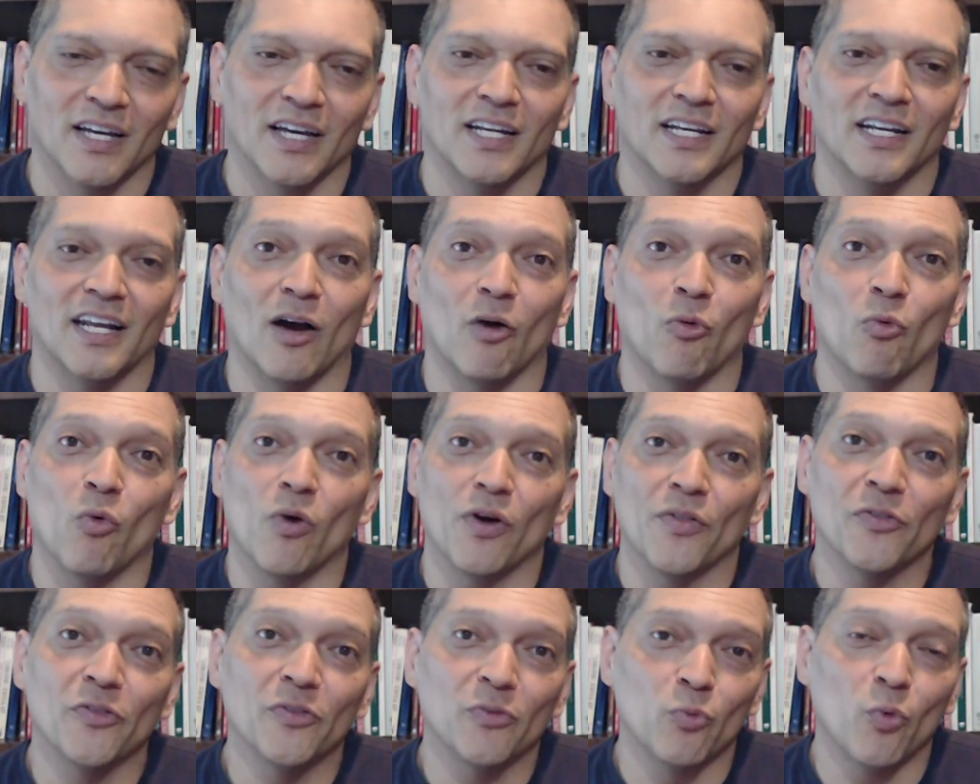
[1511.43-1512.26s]
Now,
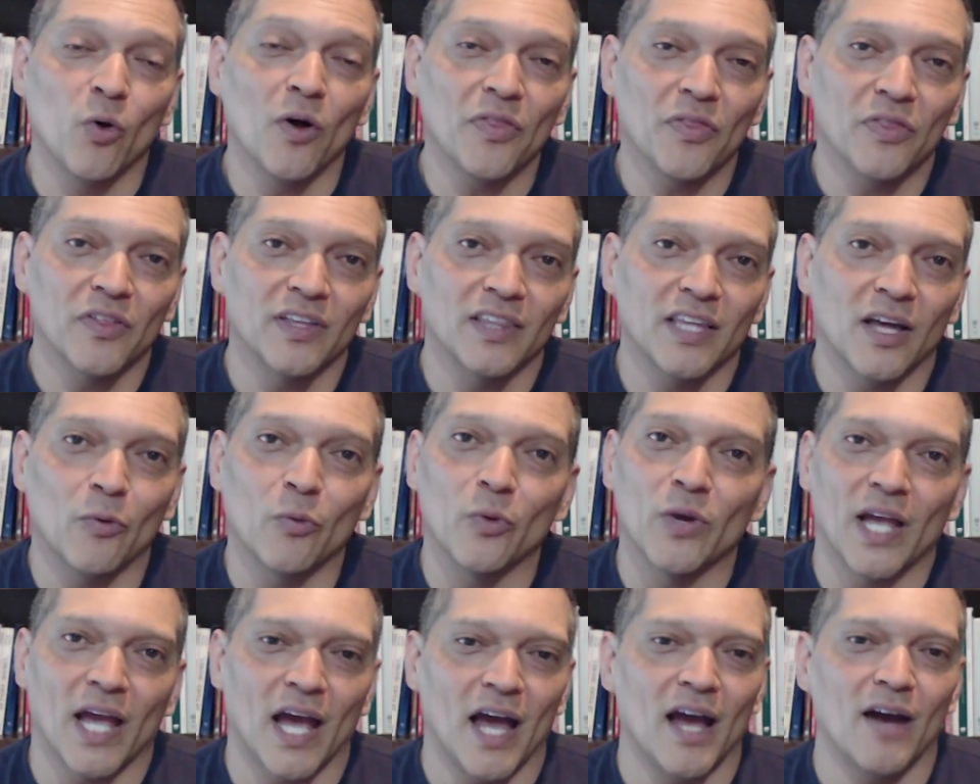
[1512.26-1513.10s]
one thing that
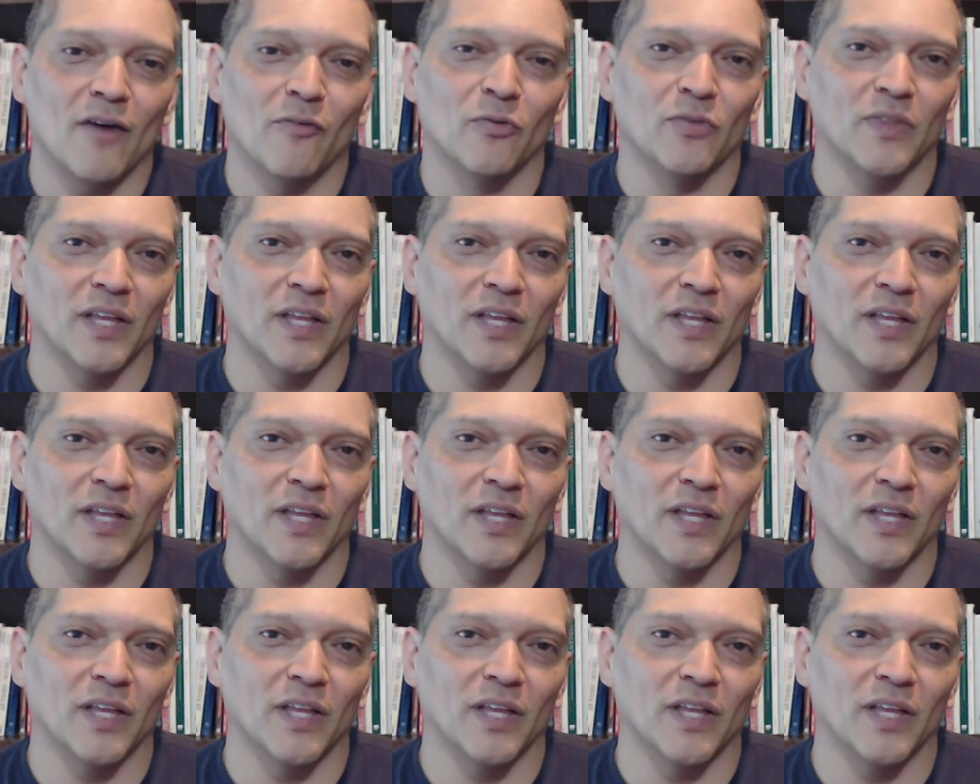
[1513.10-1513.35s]
we have